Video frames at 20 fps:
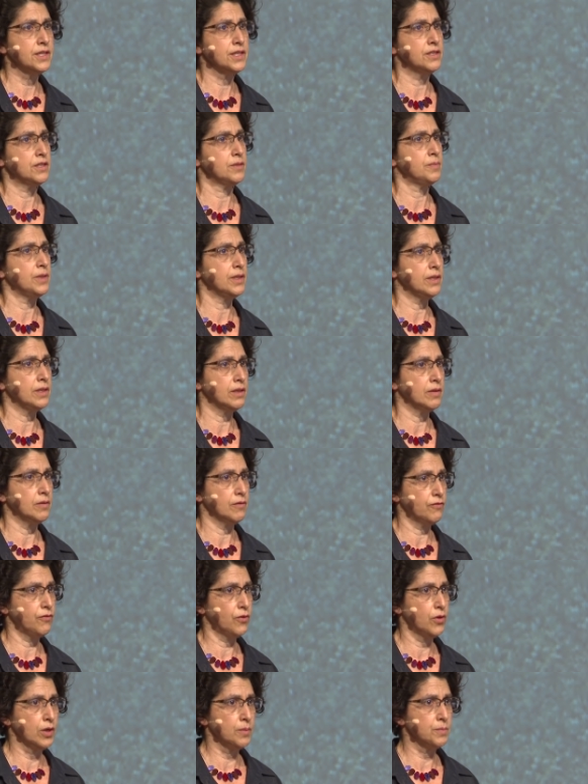need to be
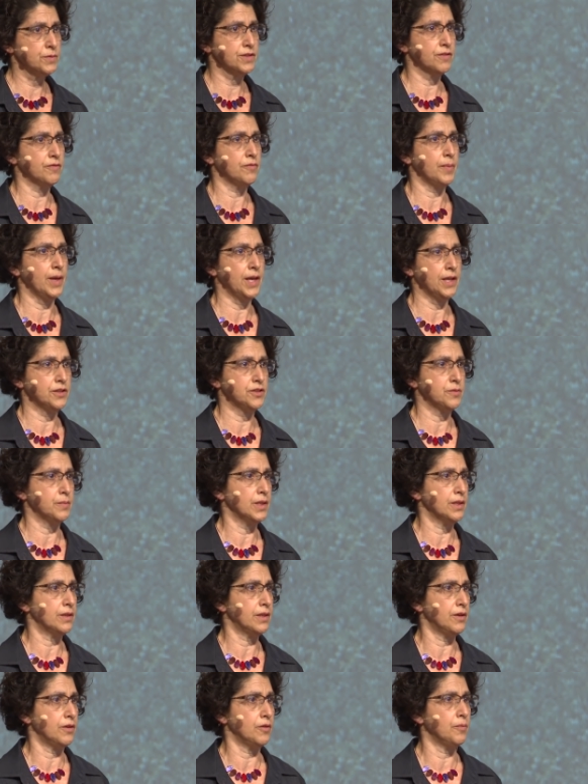forms of
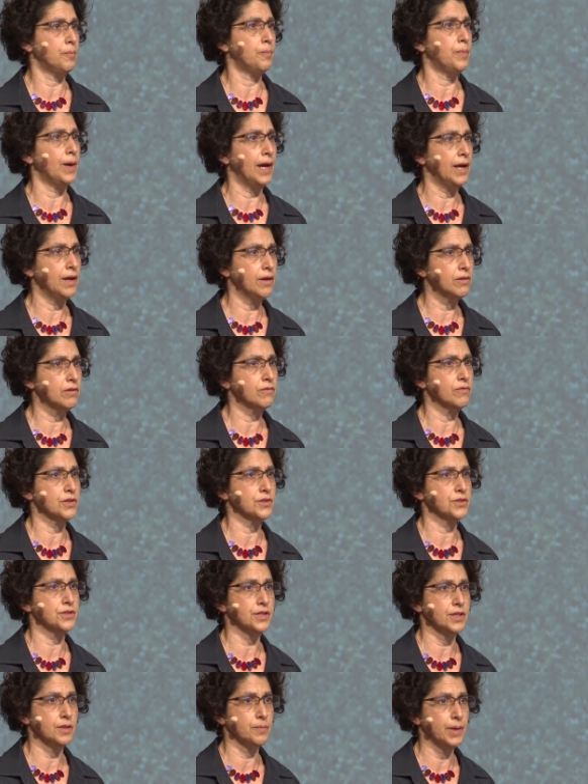management that are
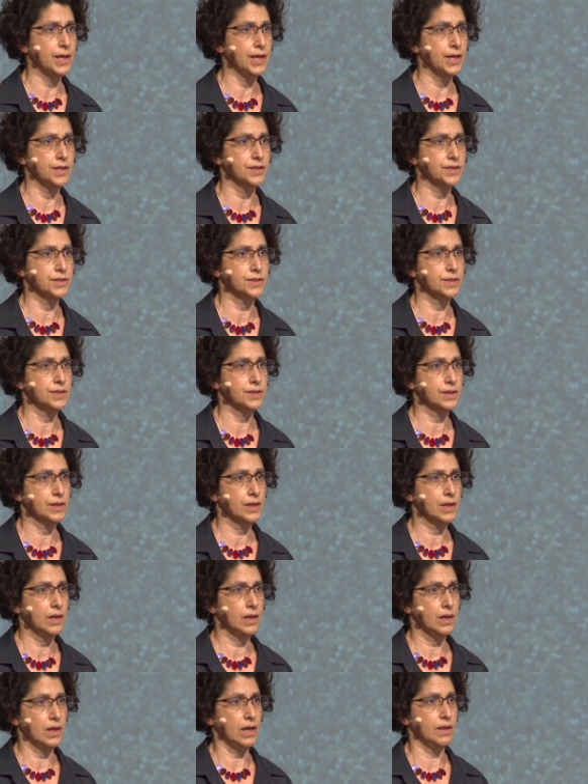biodiversity based
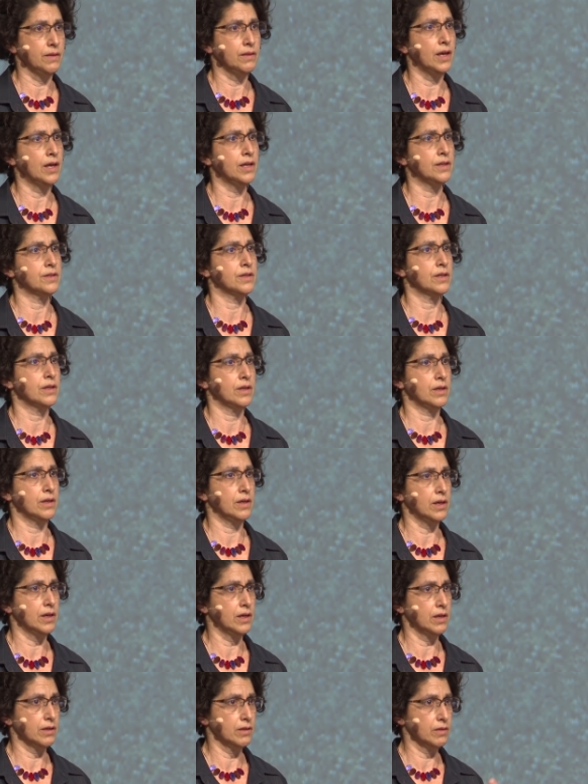and that
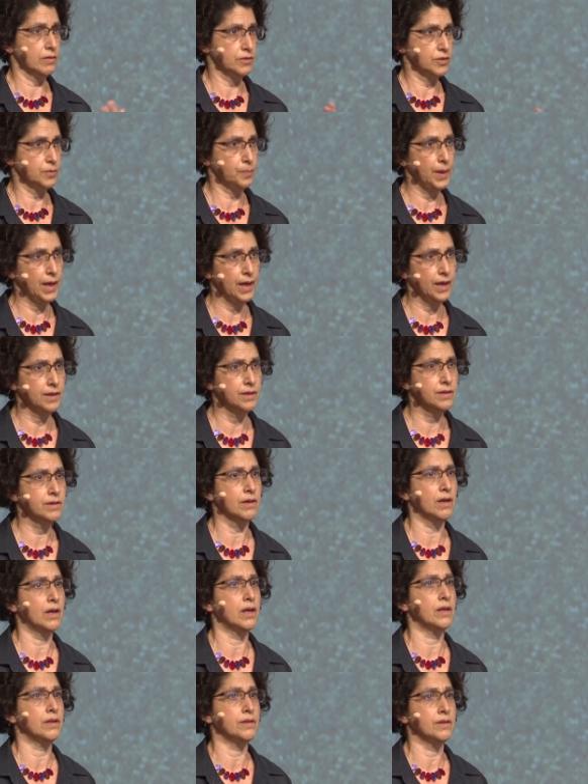uh, depend
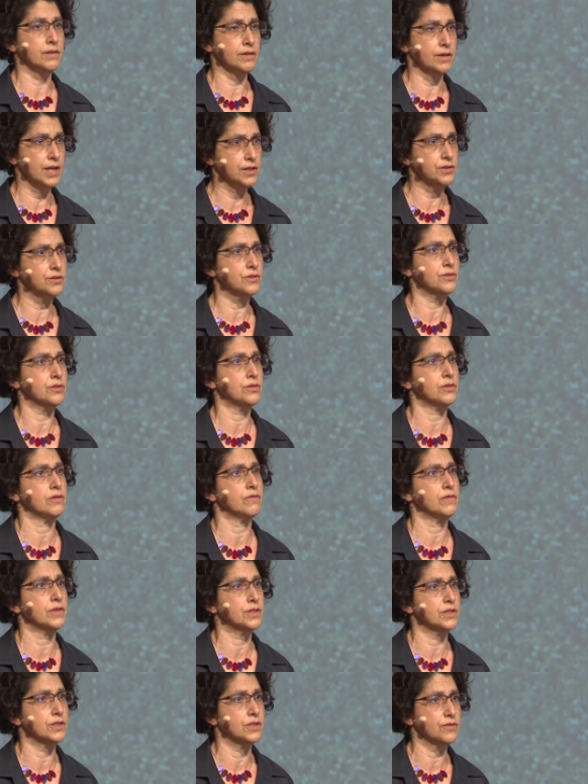on nature
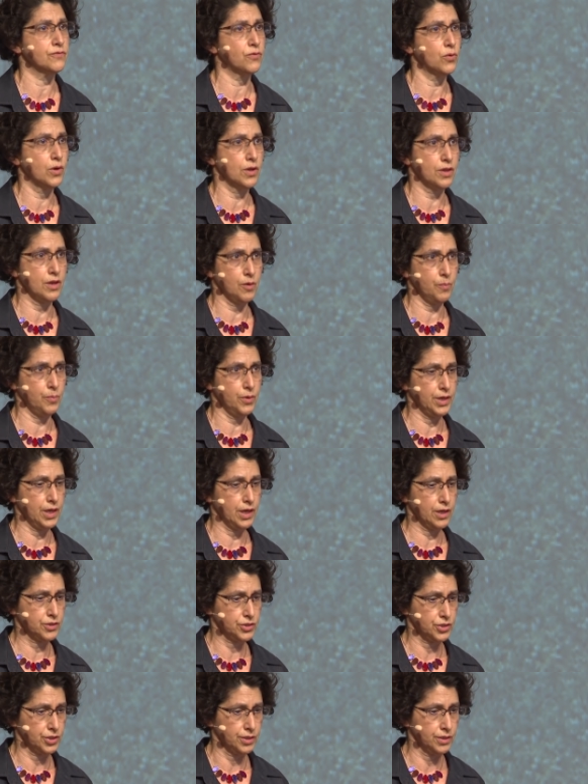services for their
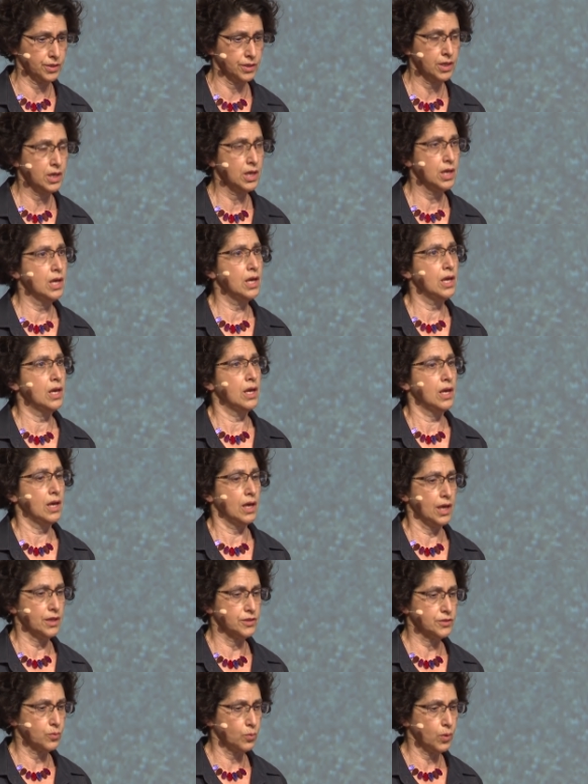production
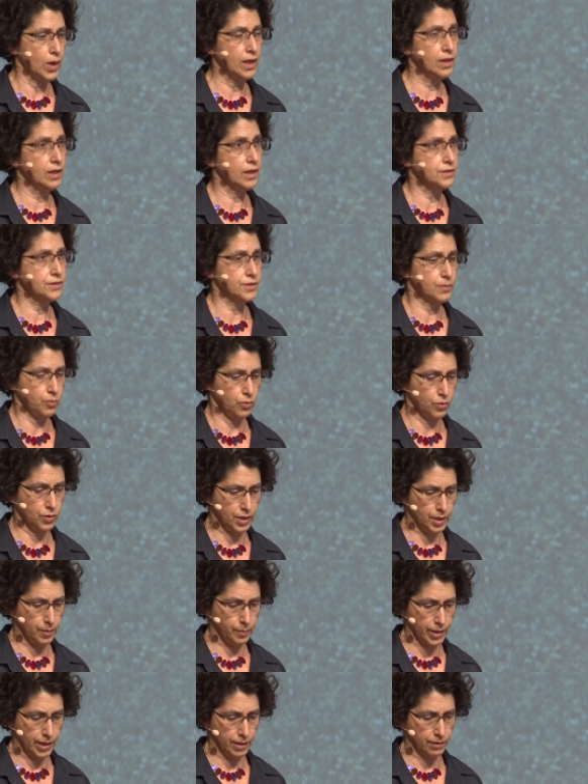as well as
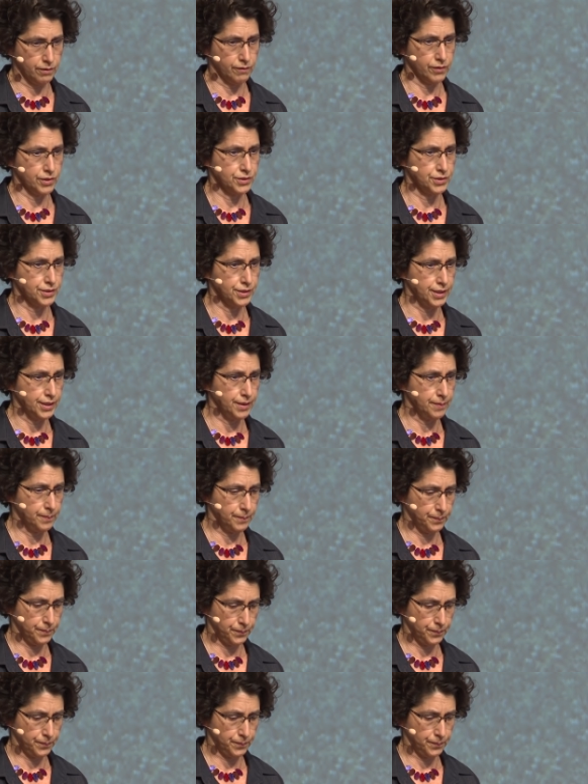supporting biodiversity.